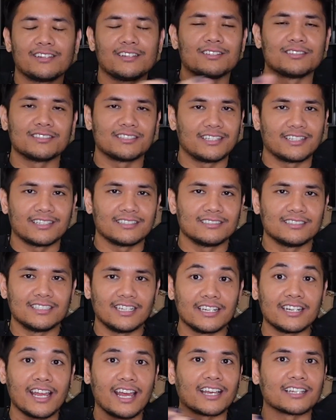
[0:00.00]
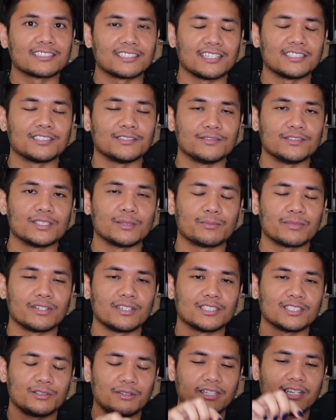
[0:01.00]
there's, like, an excessive zipper,
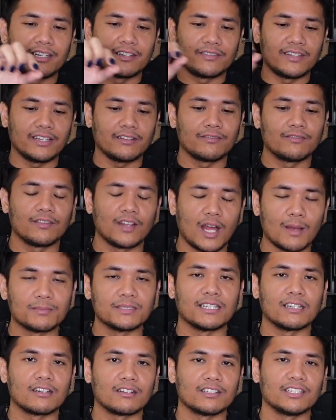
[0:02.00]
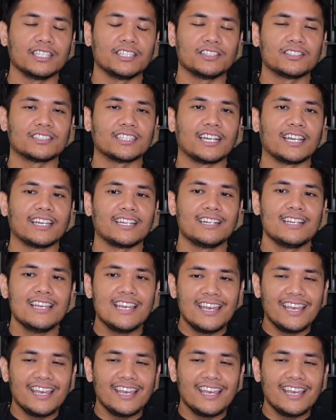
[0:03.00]
so it kind of, like, flops out on each side.